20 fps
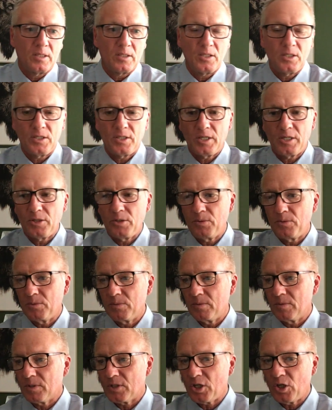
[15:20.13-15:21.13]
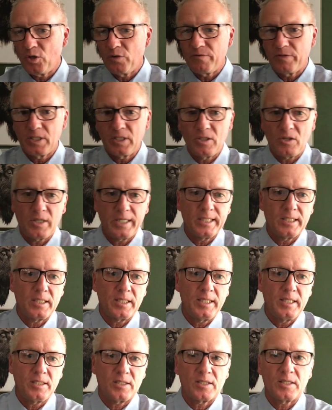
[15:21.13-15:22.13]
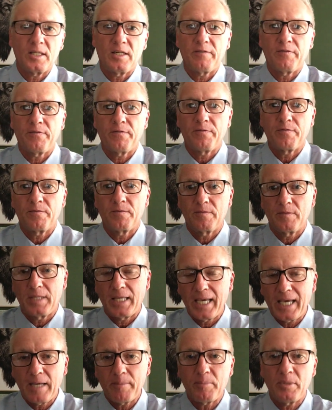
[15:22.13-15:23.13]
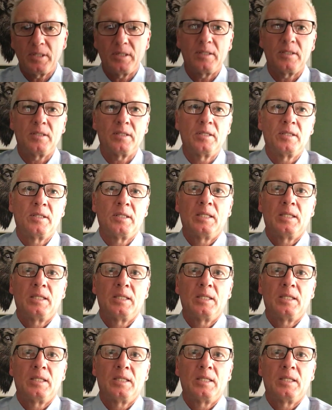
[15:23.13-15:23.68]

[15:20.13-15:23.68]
you know, COVID-19 stuff happened,